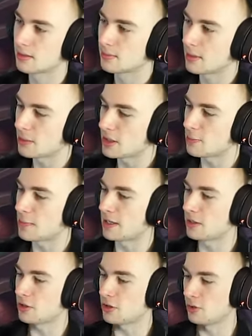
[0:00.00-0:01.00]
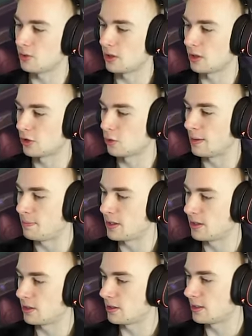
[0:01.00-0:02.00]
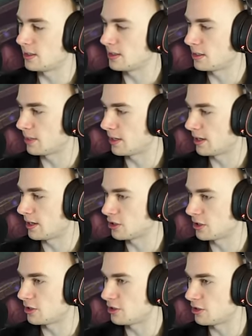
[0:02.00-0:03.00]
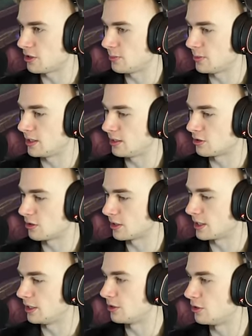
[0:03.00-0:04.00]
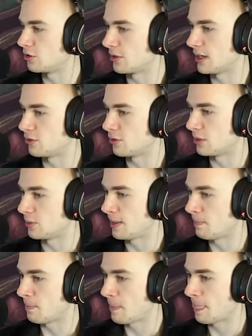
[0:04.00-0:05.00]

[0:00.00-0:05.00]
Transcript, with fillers: maybe it is better to equip here instead of play Akshan just so that we start getting good trades right away.